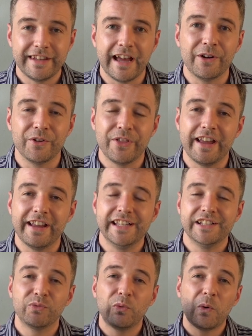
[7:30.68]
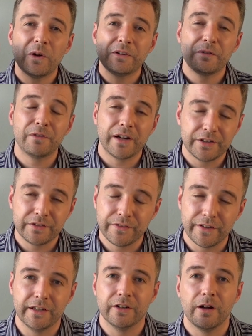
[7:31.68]
Now, there is one final
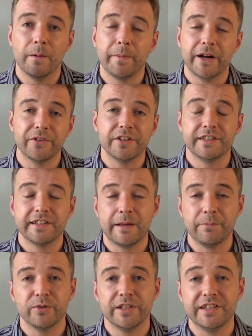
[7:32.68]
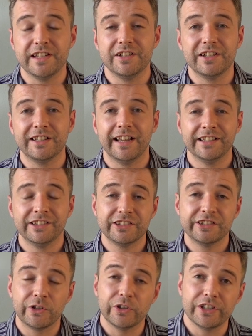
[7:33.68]
thing about the temporary teaching
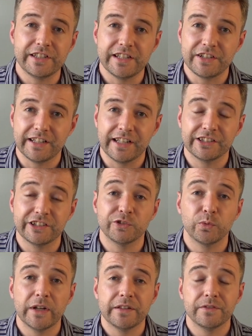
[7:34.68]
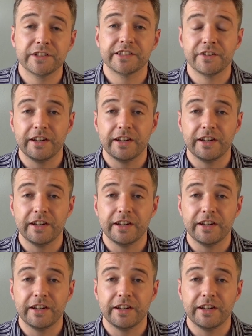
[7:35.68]
license or the teaching license waivers